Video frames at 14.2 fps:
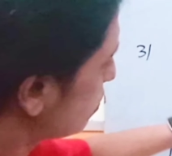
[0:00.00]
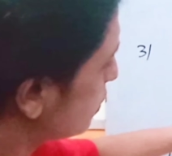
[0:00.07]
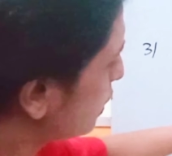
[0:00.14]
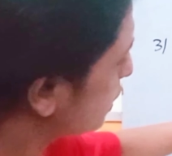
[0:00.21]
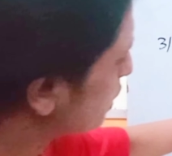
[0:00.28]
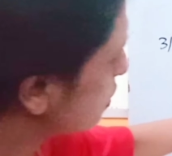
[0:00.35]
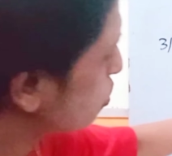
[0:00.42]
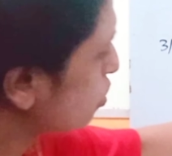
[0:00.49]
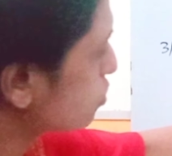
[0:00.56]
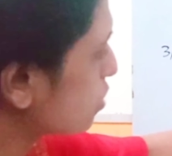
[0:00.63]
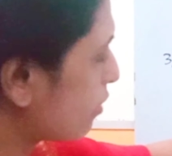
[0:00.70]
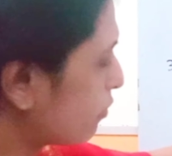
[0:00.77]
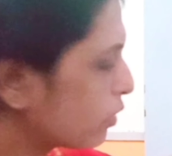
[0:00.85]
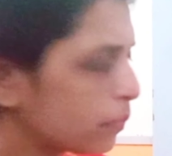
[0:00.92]
It is also
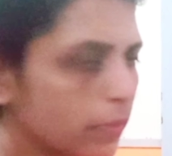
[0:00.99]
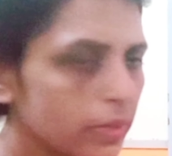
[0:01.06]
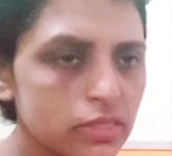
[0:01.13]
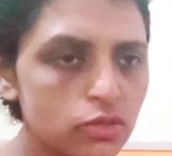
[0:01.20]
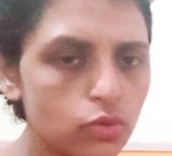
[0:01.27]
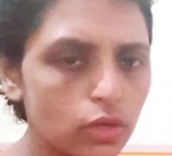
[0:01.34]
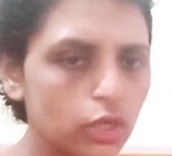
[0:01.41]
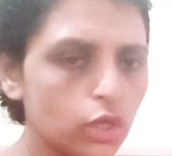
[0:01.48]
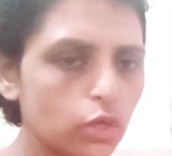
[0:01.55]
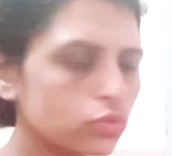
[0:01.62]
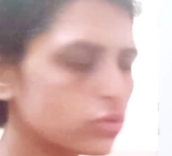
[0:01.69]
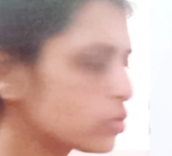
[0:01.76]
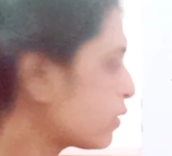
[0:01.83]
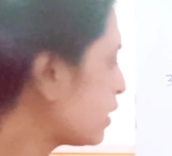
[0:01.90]
having p square q
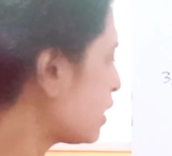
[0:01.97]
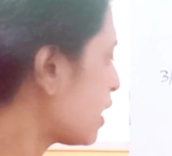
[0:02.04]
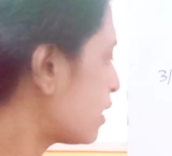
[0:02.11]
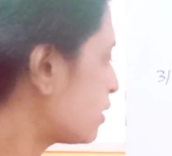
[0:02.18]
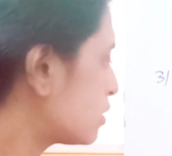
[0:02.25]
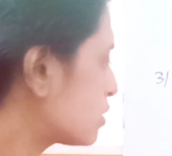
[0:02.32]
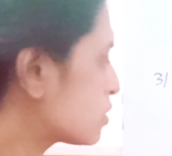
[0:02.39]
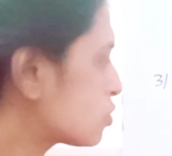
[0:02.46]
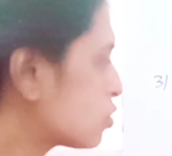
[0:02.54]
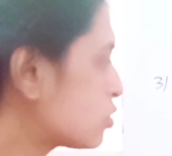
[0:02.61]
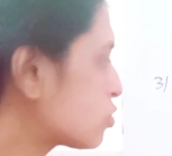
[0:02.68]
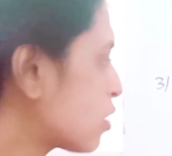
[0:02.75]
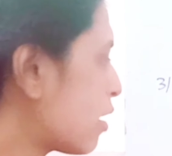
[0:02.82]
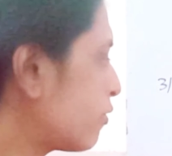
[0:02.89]
square, and this is also
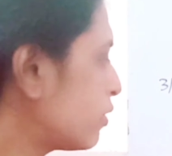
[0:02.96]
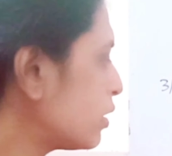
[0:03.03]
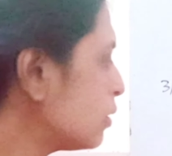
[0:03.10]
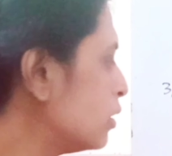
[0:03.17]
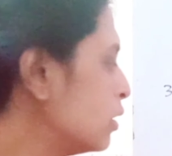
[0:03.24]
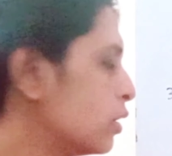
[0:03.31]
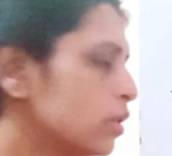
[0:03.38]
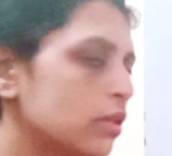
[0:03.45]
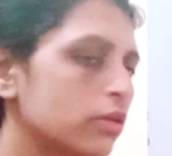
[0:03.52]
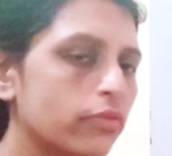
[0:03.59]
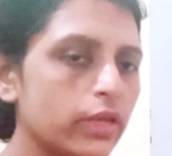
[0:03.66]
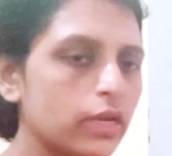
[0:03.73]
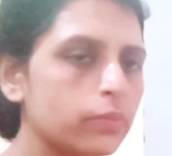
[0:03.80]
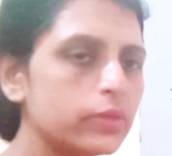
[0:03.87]
having the
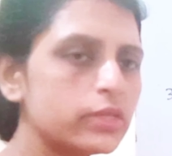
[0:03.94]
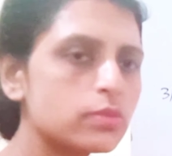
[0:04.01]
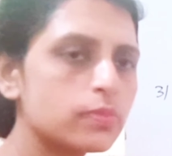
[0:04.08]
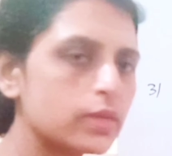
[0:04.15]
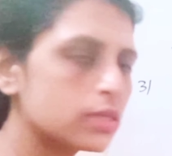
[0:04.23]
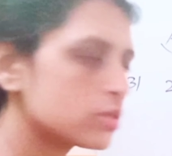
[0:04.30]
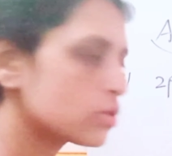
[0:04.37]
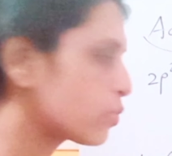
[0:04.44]
variables p square